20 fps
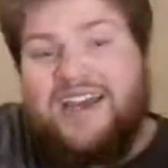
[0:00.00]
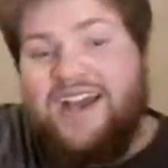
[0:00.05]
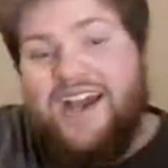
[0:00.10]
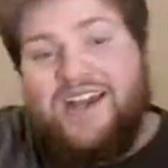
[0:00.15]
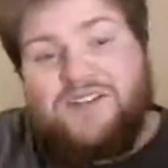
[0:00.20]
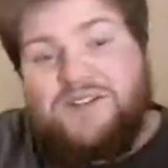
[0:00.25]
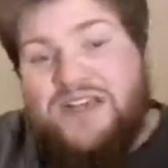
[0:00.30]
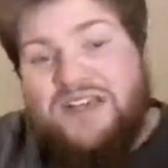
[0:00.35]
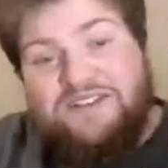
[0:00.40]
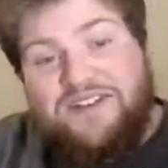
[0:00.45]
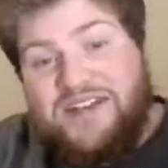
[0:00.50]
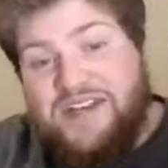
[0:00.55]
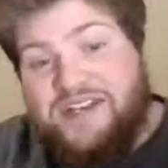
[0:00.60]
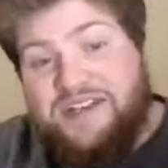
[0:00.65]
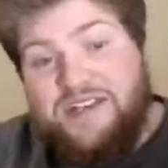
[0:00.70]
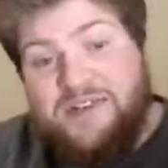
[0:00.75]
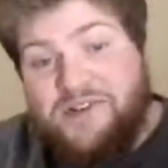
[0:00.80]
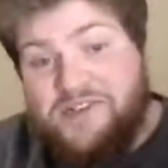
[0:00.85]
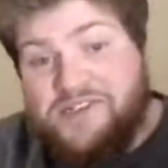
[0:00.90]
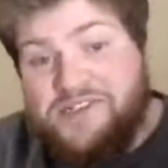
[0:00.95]
I don't have
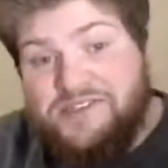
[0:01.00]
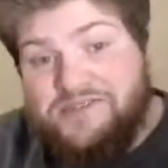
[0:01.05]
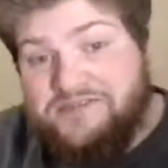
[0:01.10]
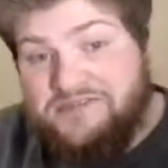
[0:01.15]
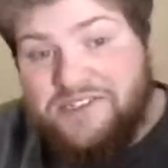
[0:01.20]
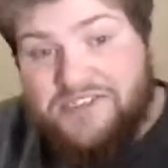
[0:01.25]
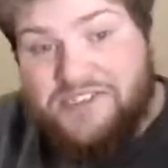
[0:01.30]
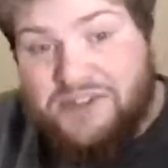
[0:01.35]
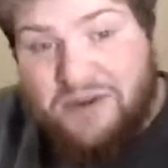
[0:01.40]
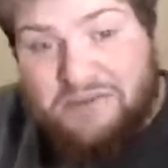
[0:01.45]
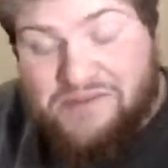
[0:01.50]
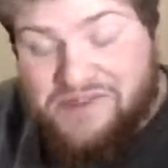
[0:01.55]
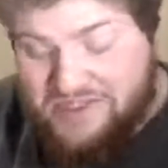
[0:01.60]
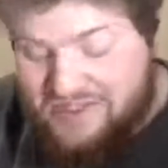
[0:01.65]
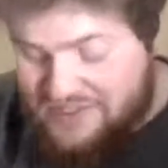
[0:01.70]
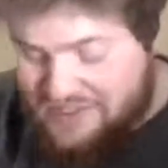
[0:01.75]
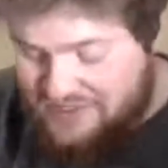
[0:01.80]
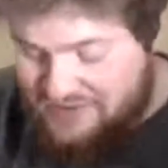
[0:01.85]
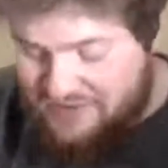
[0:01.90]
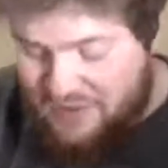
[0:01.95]
any good
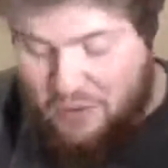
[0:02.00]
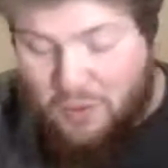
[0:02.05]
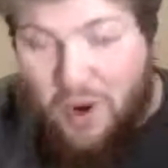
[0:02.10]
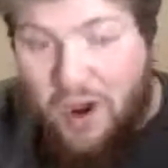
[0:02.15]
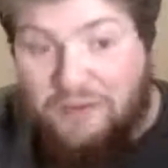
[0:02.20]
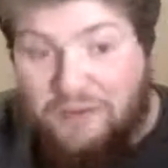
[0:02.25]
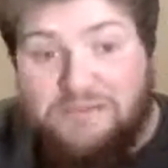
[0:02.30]
descriptors for what